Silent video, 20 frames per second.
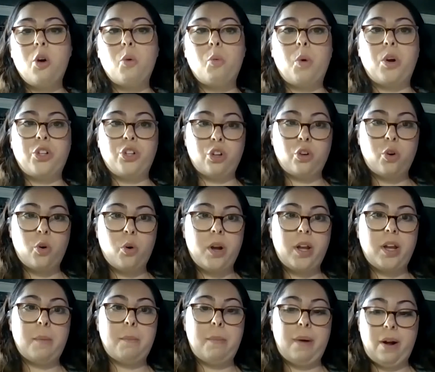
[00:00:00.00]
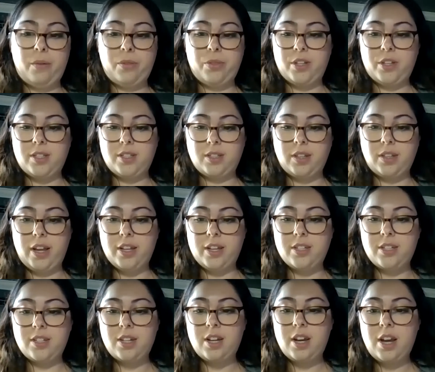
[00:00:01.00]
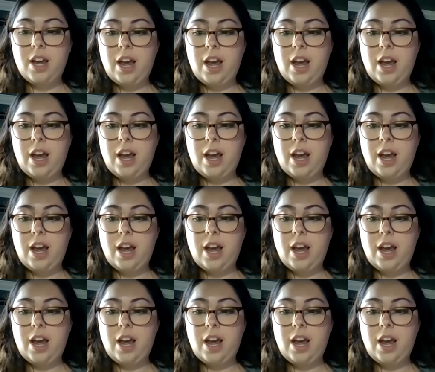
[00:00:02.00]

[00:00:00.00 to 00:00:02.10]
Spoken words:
when you're going about this list.